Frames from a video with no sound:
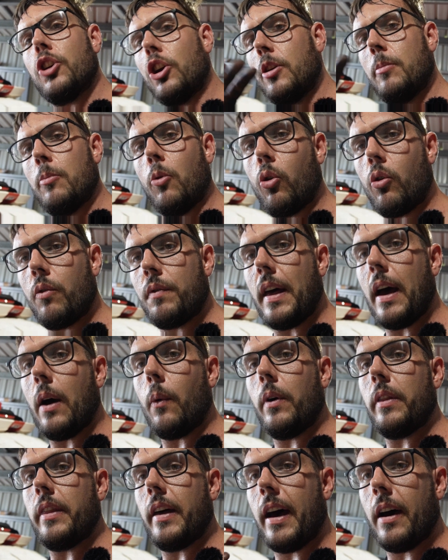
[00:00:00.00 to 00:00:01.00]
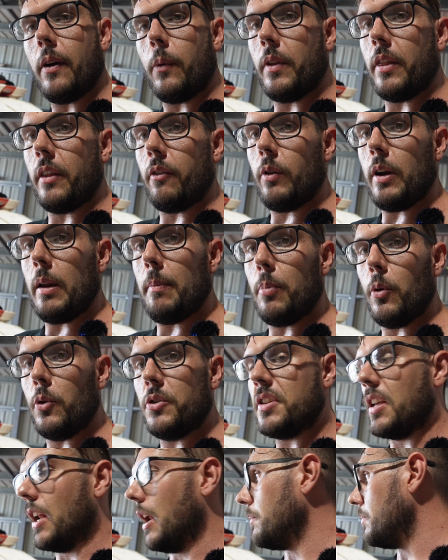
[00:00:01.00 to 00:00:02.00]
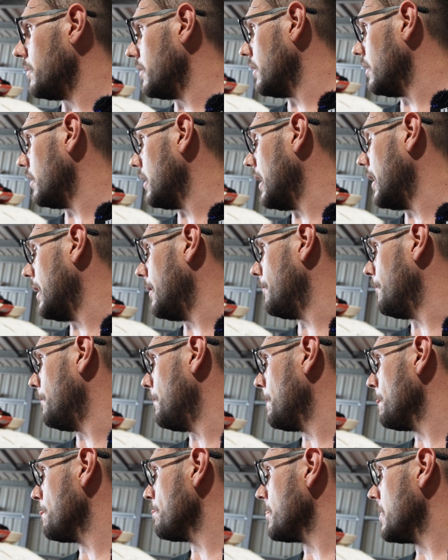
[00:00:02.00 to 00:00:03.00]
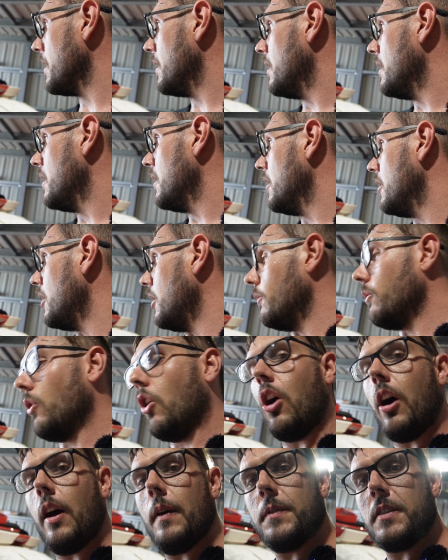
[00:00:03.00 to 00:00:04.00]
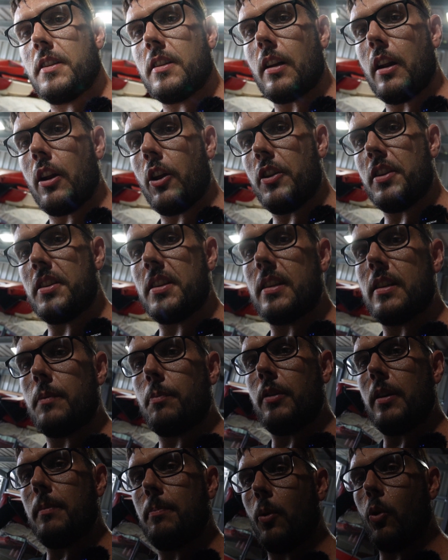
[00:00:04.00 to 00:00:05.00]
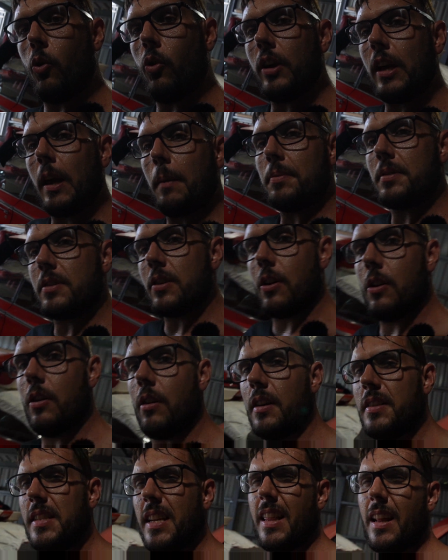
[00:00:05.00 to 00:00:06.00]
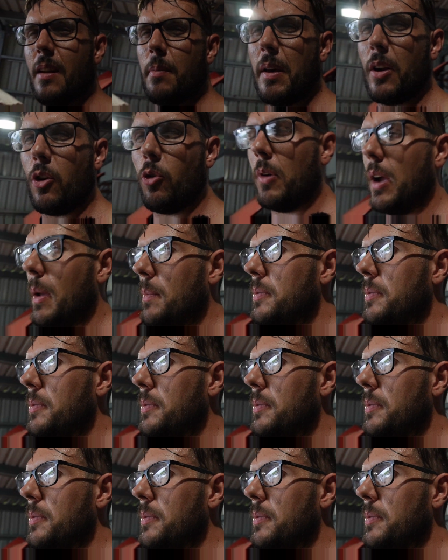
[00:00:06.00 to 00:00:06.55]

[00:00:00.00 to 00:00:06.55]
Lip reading: you more of that when the rear boot setup arrives. I know this is a pretty boring episode. I say that about all my